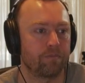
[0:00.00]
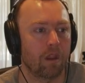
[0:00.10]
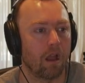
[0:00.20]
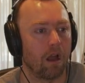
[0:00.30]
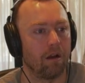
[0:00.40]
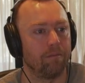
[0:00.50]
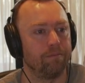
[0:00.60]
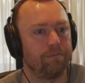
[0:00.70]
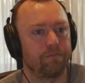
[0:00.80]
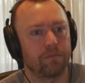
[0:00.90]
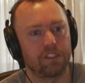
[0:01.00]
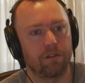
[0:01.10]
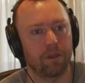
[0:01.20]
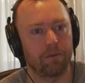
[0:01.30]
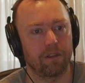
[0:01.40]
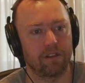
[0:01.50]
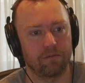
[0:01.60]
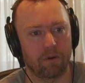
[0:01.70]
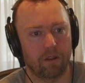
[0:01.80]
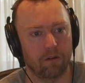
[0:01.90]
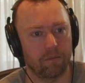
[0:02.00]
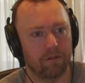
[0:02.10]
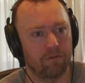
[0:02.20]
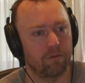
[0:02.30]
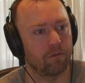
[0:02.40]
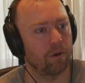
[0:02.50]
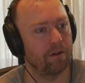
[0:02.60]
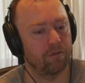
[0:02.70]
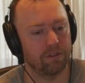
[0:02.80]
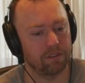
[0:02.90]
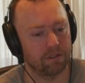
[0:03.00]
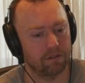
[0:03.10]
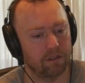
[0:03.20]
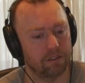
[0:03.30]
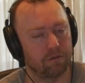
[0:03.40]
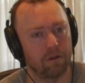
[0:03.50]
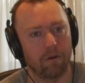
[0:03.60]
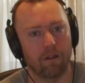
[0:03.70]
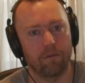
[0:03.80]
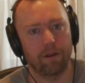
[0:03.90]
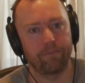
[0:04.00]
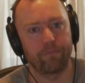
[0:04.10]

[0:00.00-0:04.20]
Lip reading: Some people that doesn't bother, but for whatever reason, clicks really bother me.